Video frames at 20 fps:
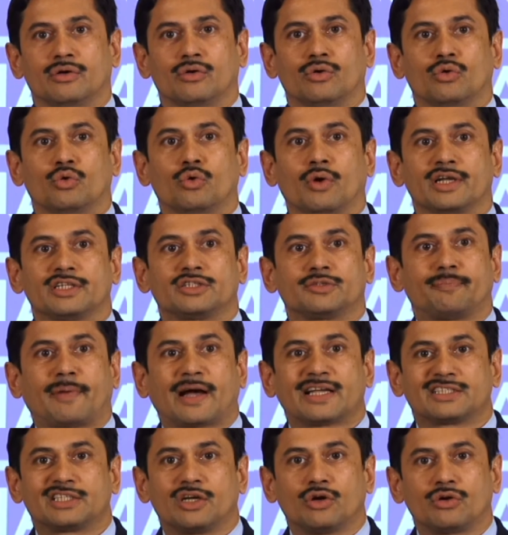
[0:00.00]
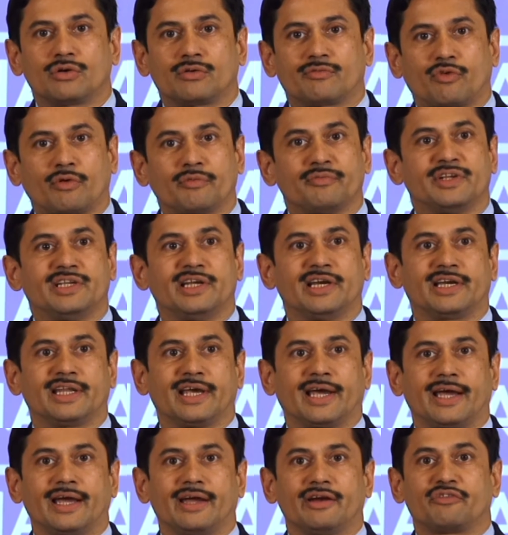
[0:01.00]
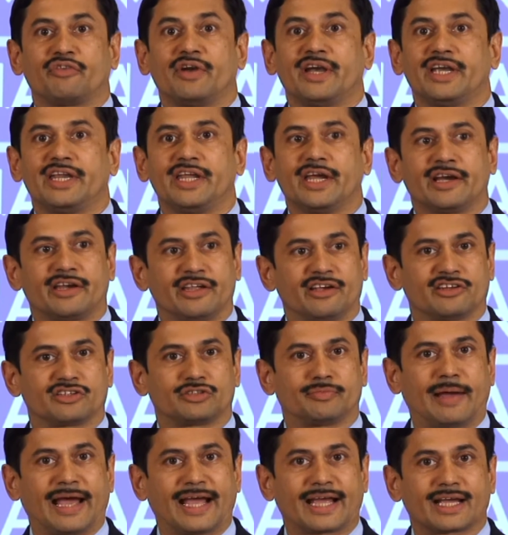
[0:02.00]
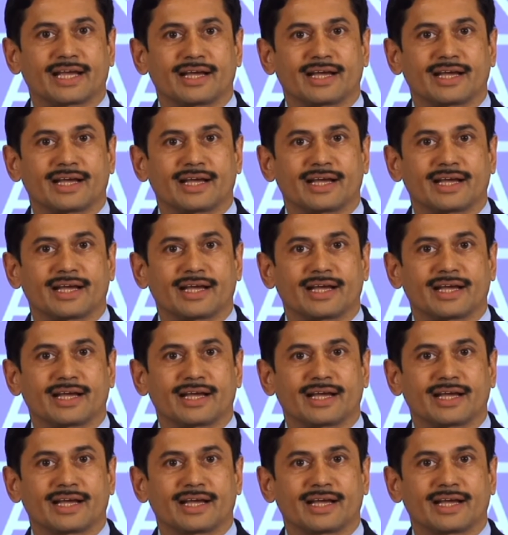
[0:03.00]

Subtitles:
who has passed out from JTI 28 years back,